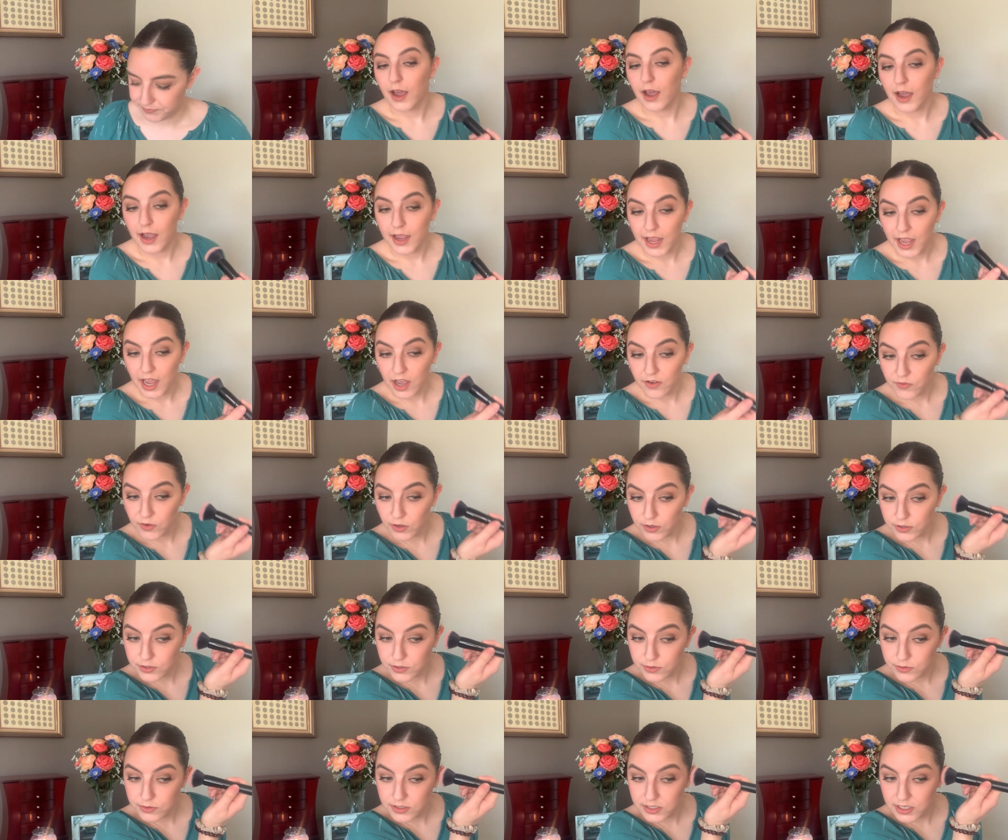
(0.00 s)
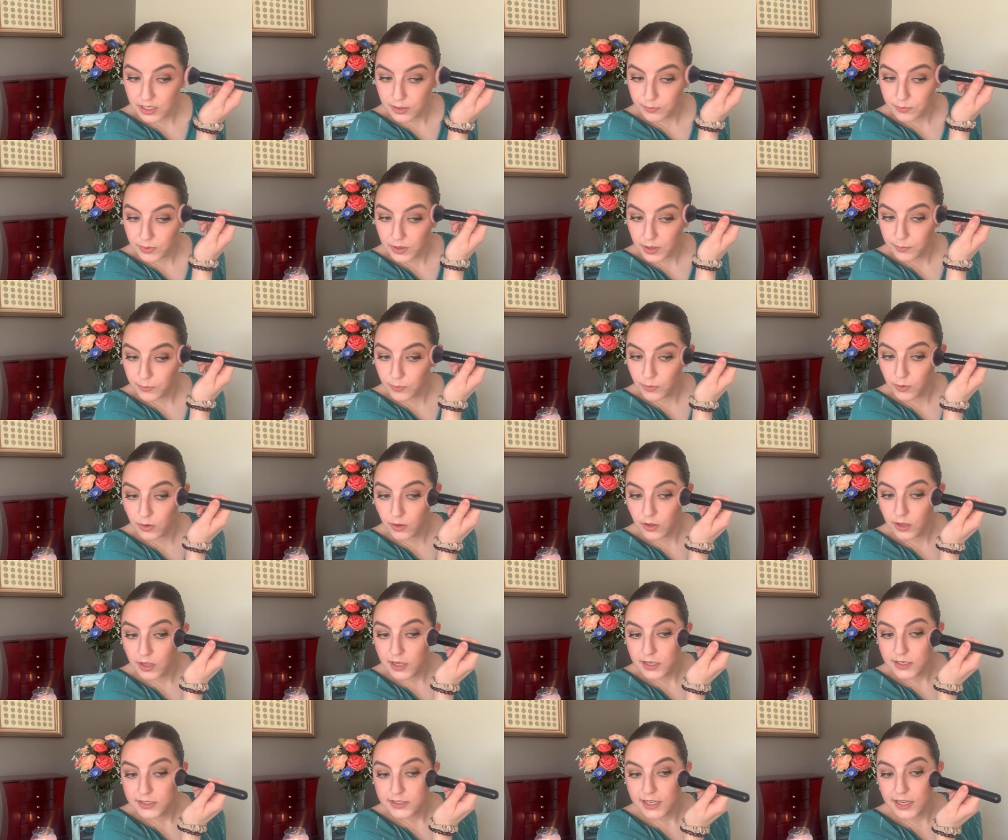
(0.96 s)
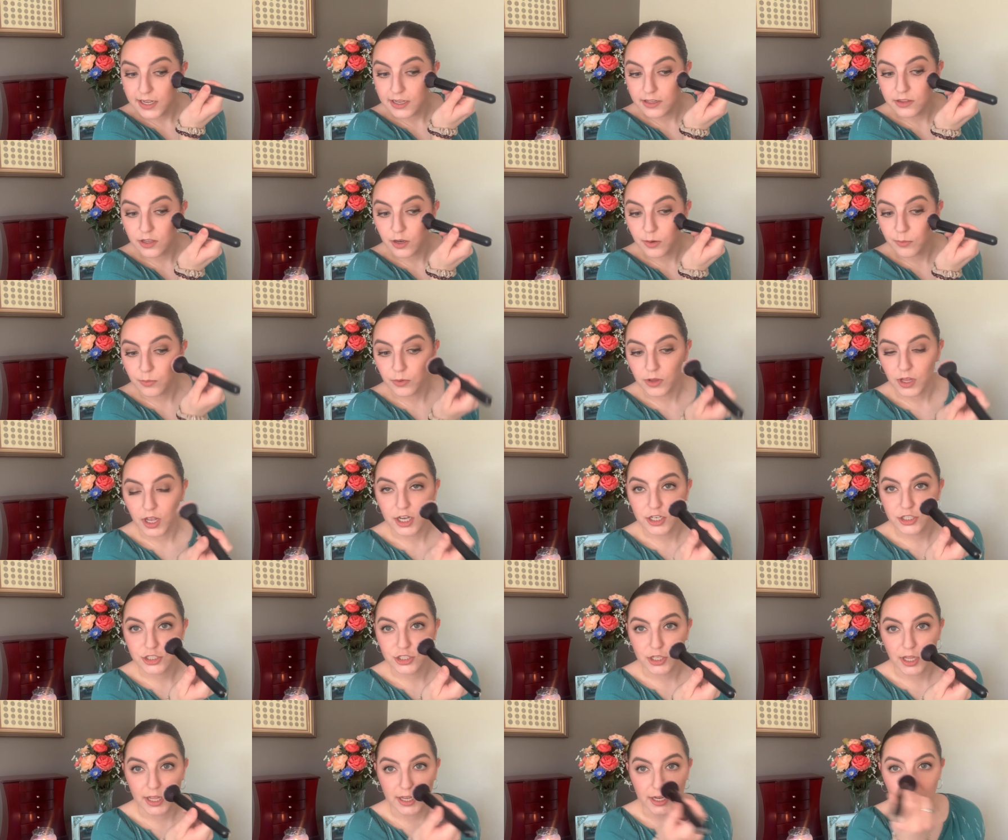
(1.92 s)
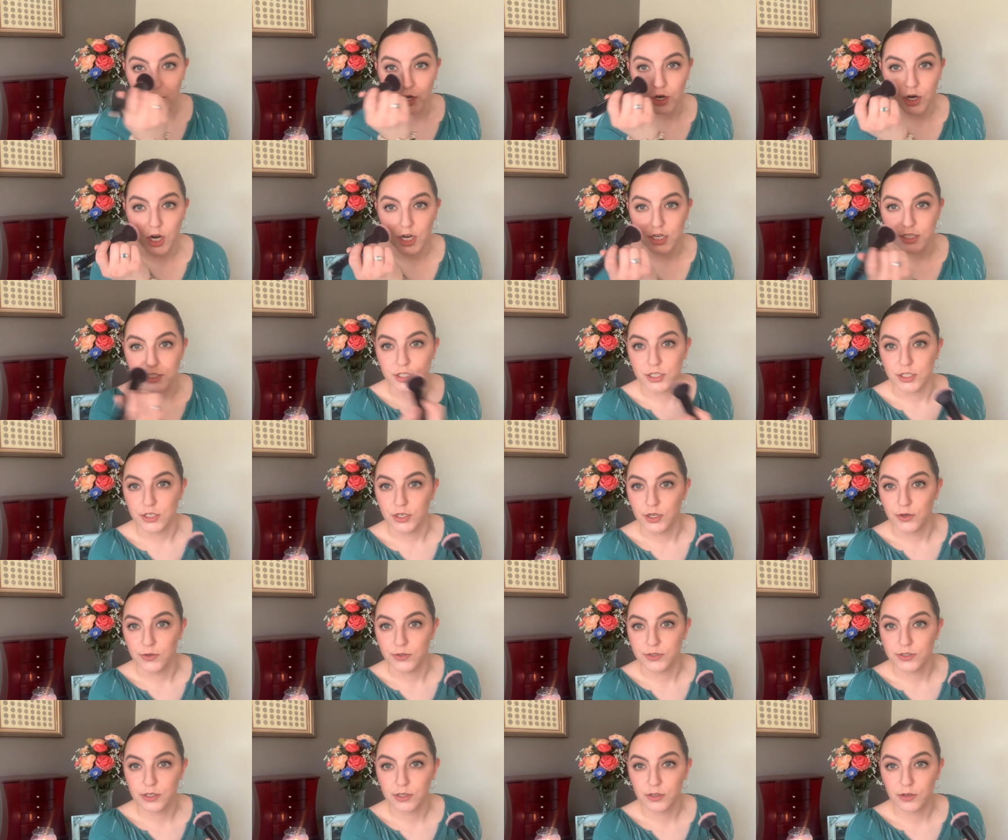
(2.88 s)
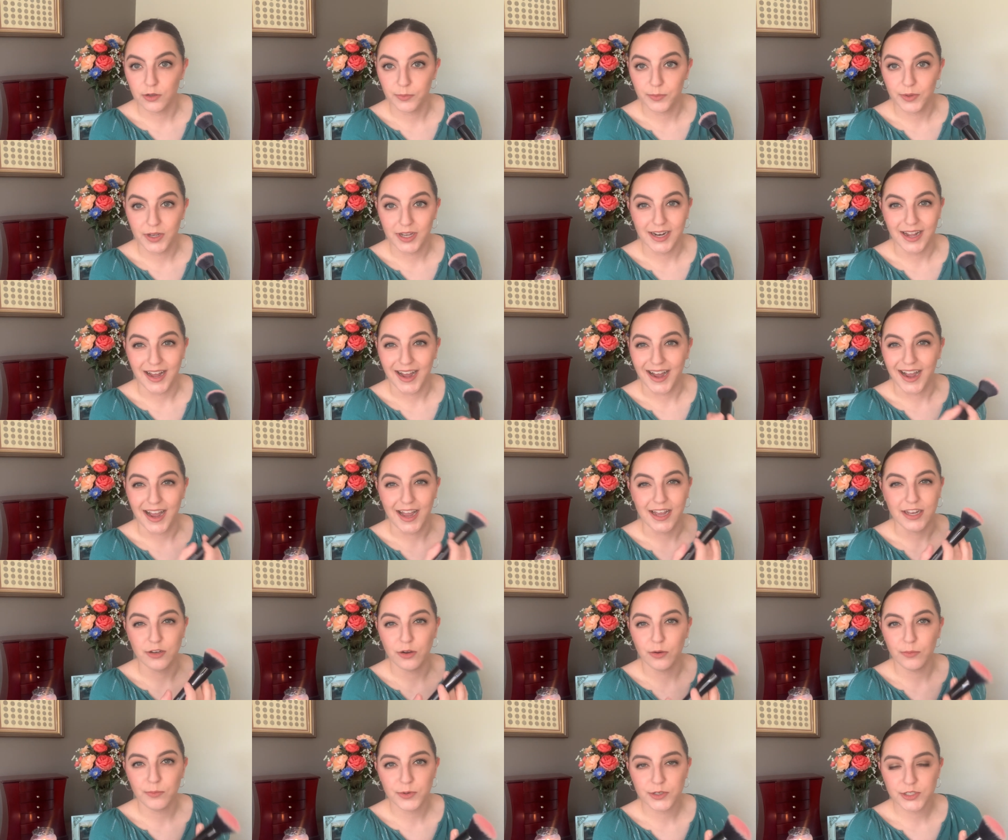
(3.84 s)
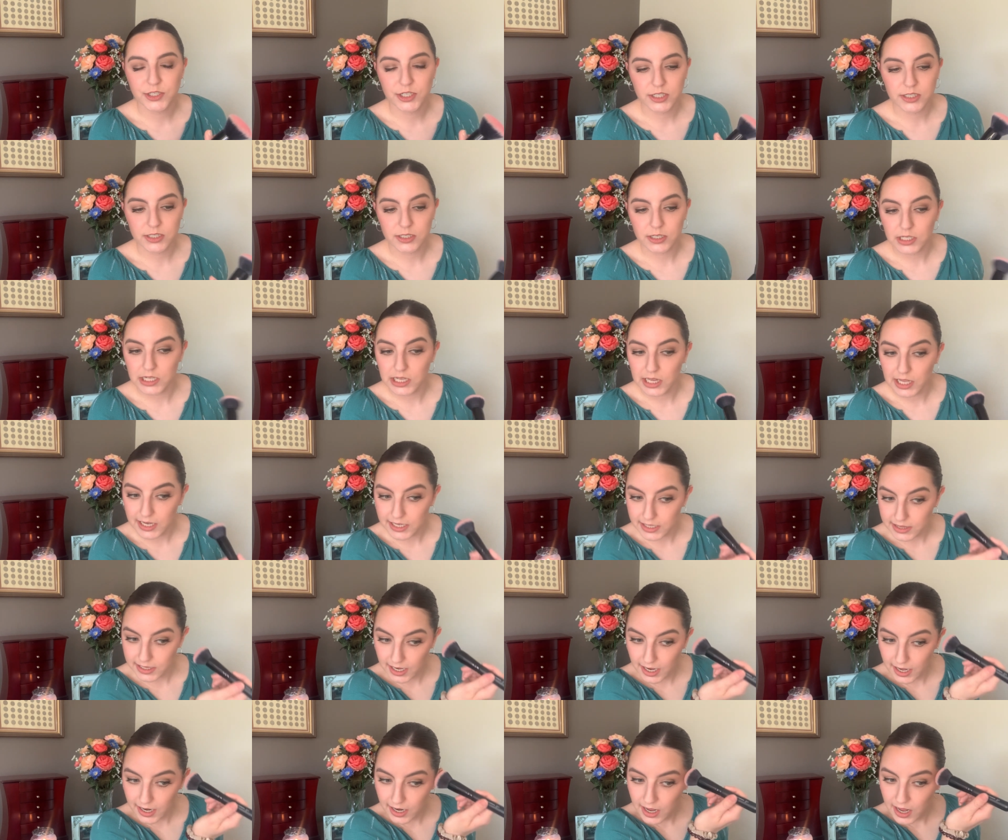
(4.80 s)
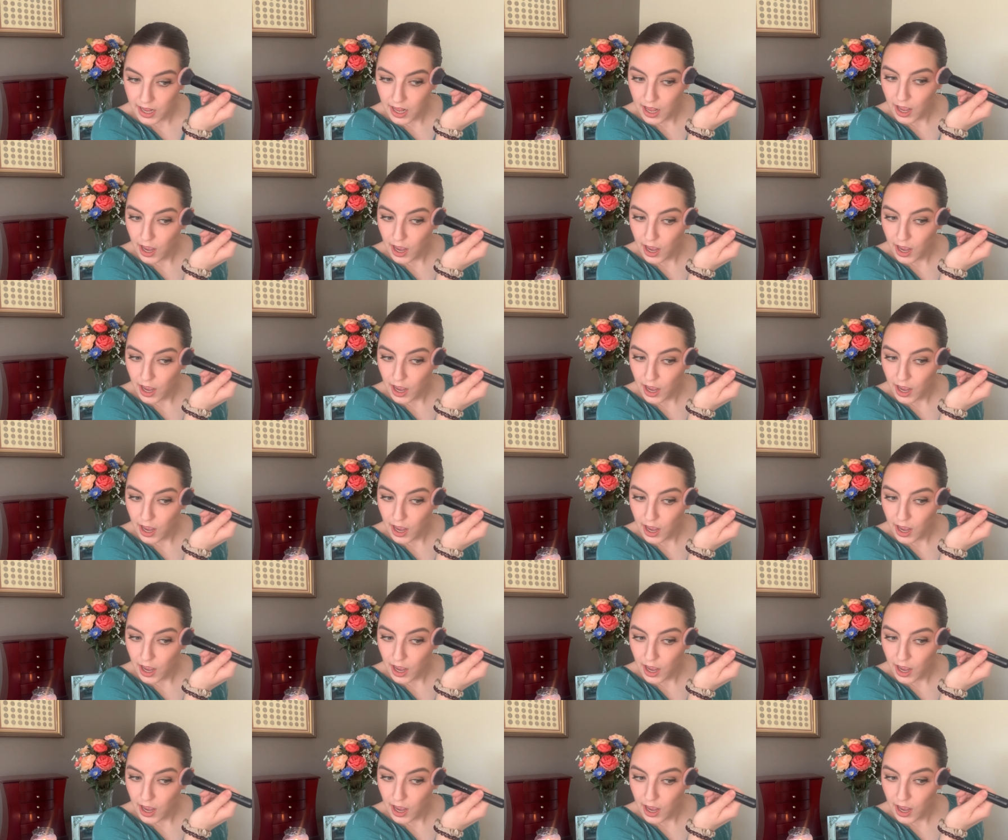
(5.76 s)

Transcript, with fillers: I have also seen people take their blush like across the nose a little bit. I don't particularly like that.